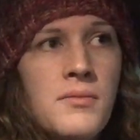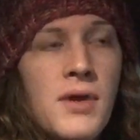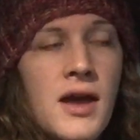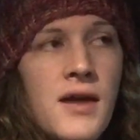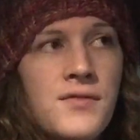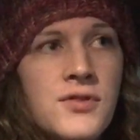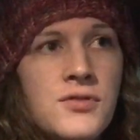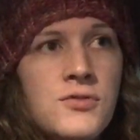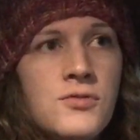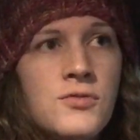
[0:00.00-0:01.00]
I have
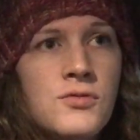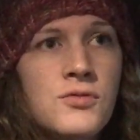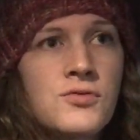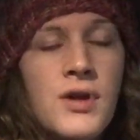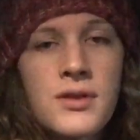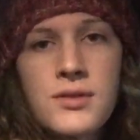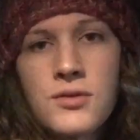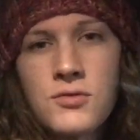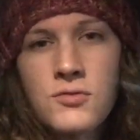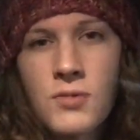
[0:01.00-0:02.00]
to dress a
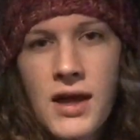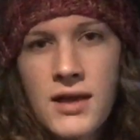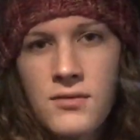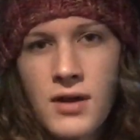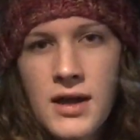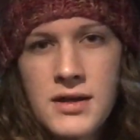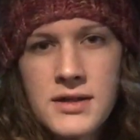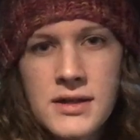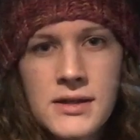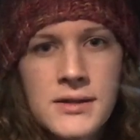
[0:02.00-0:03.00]
certain way, right?
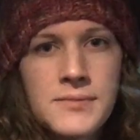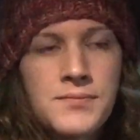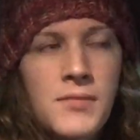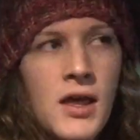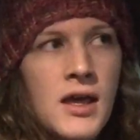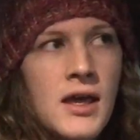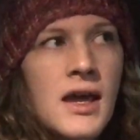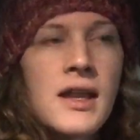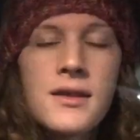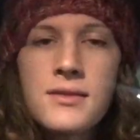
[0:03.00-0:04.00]

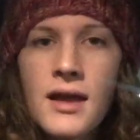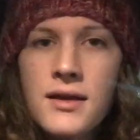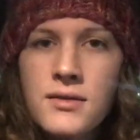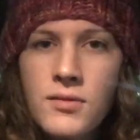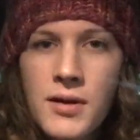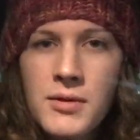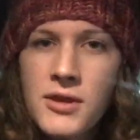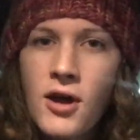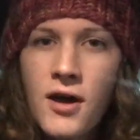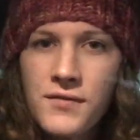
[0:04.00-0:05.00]
It is nice when I'm in
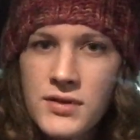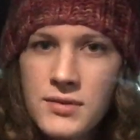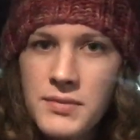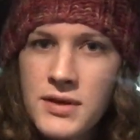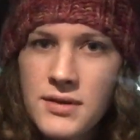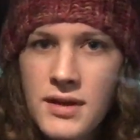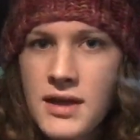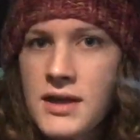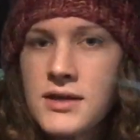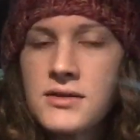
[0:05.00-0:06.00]
the office because then
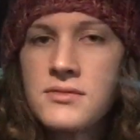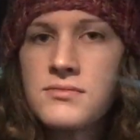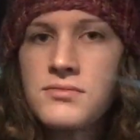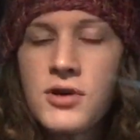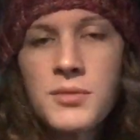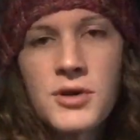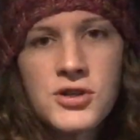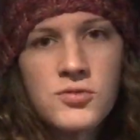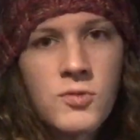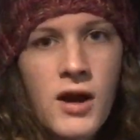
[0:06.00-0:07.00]
I can pretty much
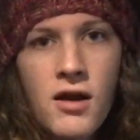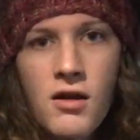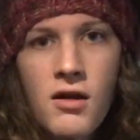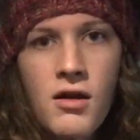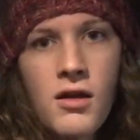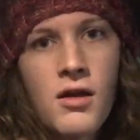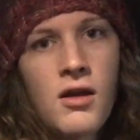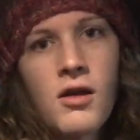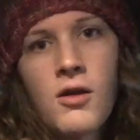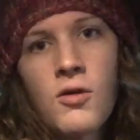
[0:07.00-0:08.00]
wear
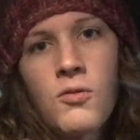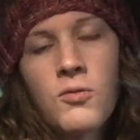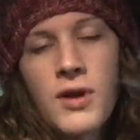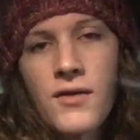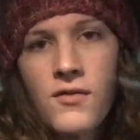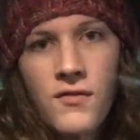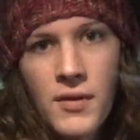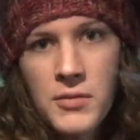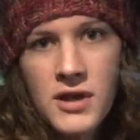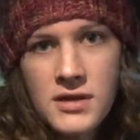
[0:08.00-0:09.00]
whatever
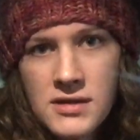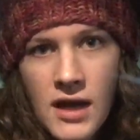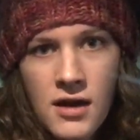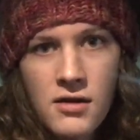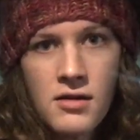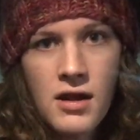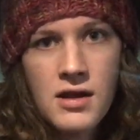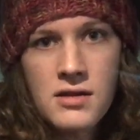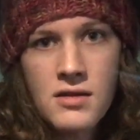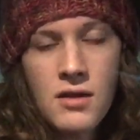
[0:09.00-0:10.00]
feminine attire
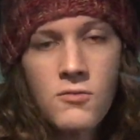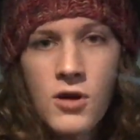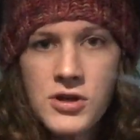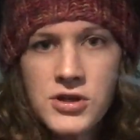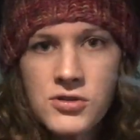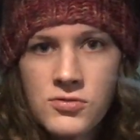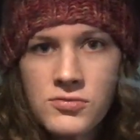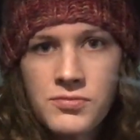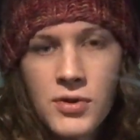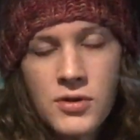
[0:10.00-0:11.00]
I want to,
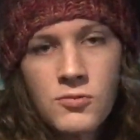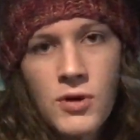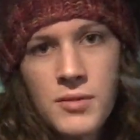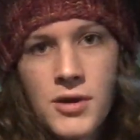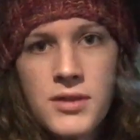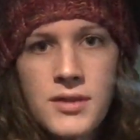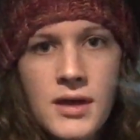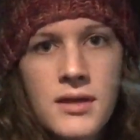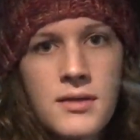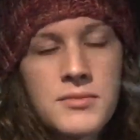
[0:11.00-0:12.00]
but when I'm on
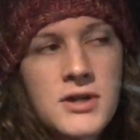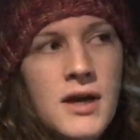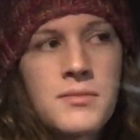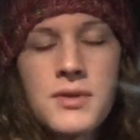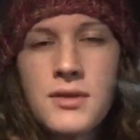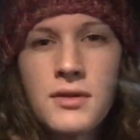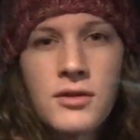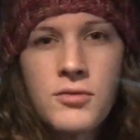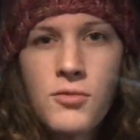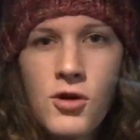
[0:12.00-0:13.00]
site, sometimes it's a
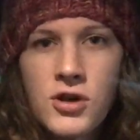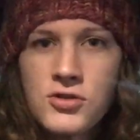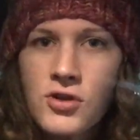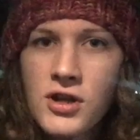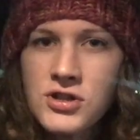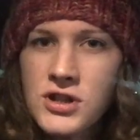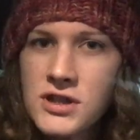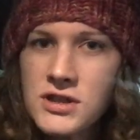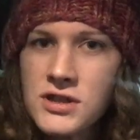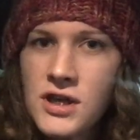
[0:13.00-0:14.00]
little more
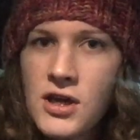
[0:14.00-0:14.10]
androgynous,